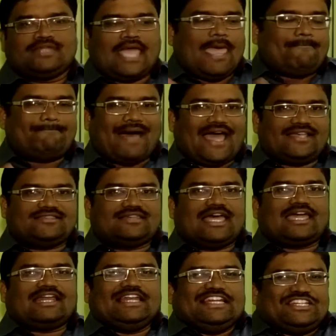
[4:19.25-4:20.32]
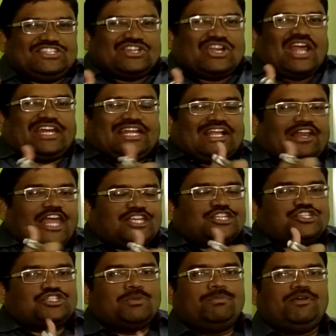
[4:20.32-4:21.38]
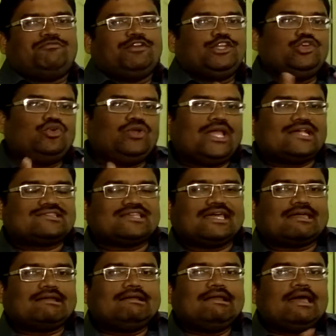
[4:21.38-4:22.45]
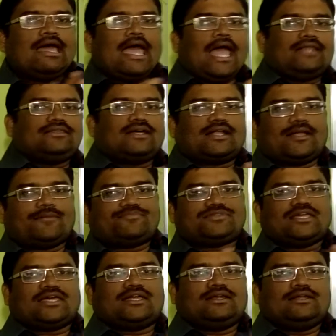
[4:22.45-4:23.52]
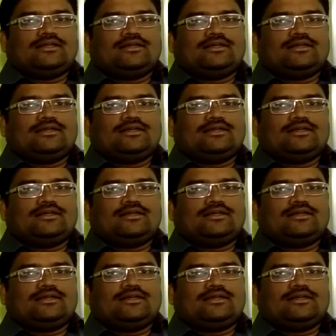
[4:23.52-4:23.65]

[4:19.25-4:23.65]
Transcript: a bicycle integrating relationship between urea cycle and the Krebs cycle.